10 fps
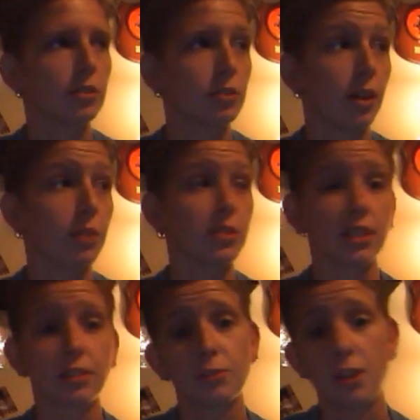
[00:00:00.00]
So I was like
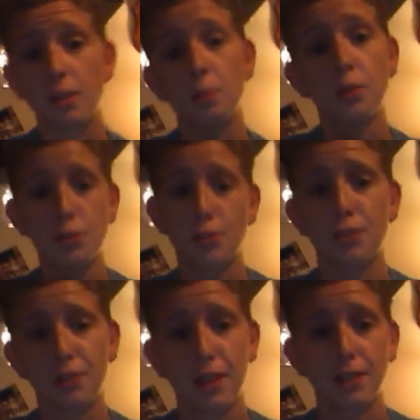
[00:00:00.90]
trying to push her
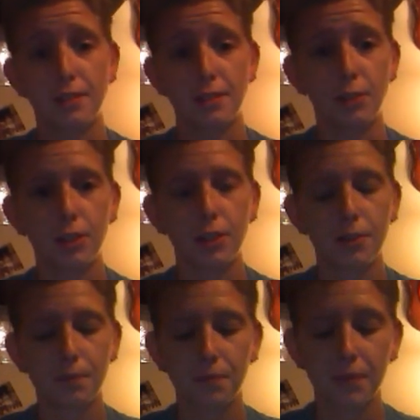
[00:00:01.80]
not to look,
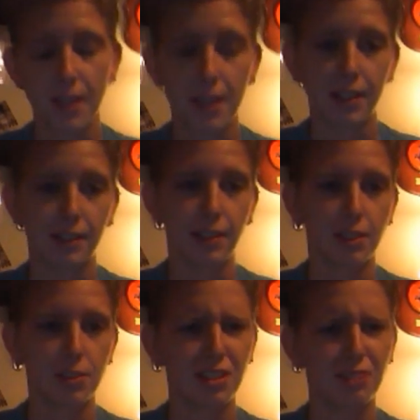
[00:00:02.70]
and like
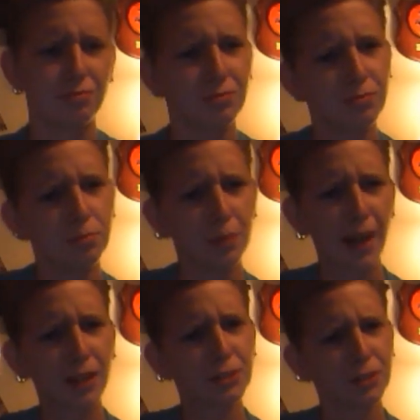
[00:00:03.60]
she
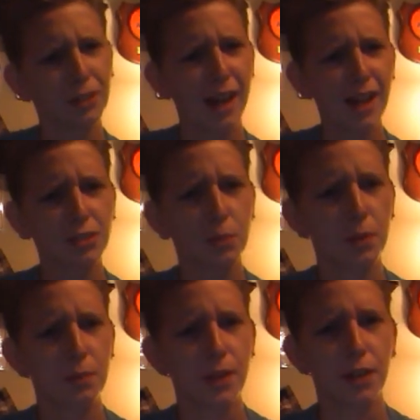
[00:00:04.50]
backed her ass up
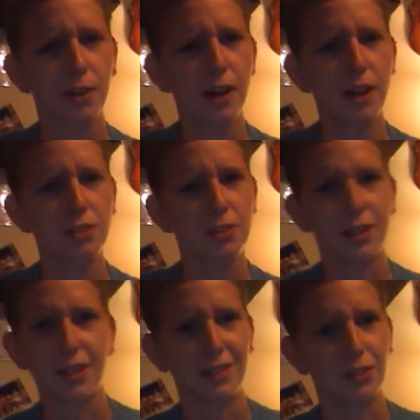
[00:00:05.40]
on my crotch, and I
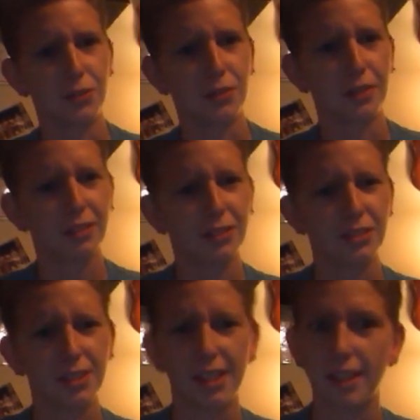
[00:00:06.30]
got these feelings
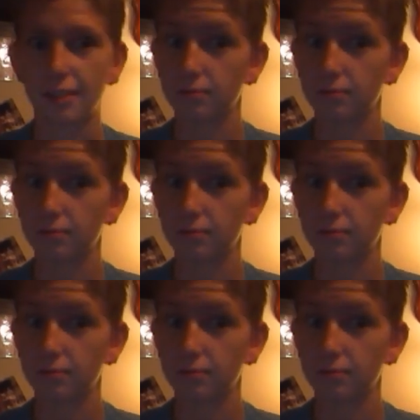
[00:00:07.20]
like,